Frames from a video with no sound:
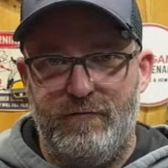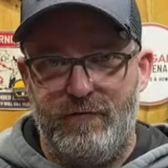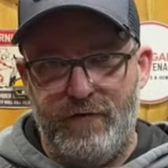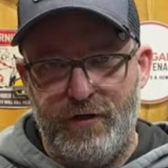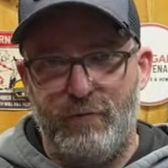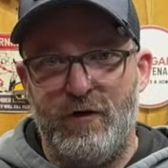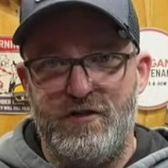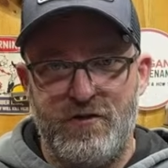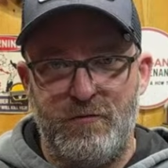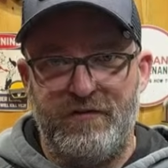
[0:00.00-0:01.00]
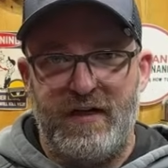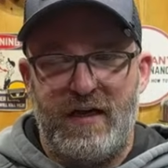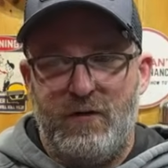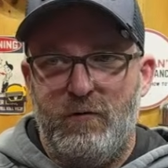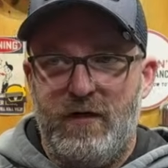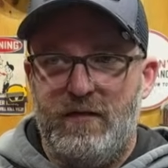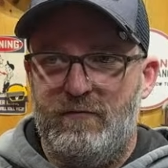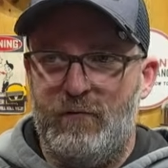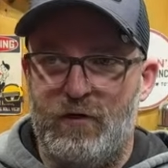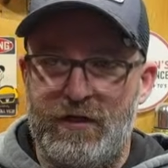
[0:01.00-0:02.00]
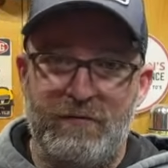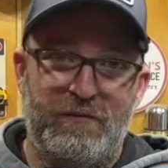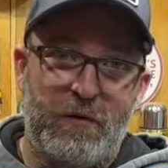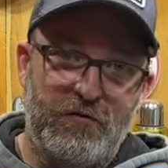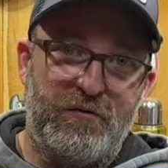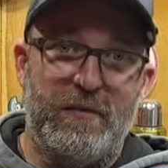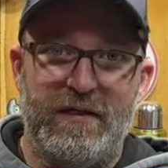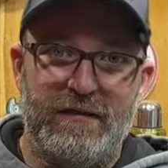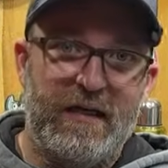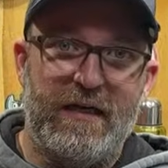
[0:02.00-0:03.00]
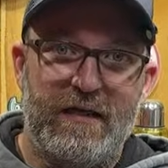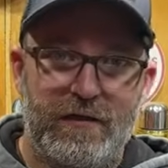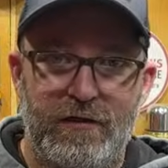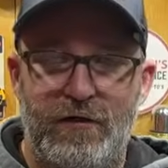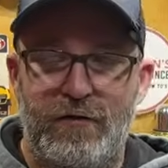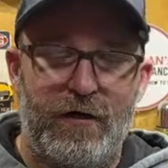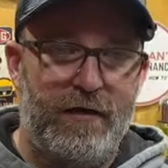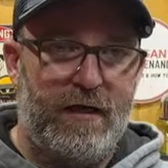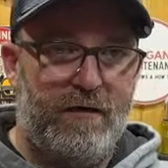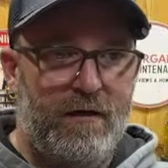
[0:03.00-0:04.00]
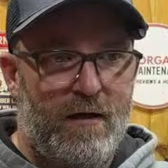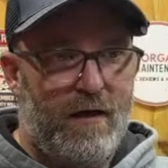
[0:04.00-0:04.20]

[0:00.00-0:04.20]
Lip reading: the original ones kind of quit, where he was supposed to be dead, and all that.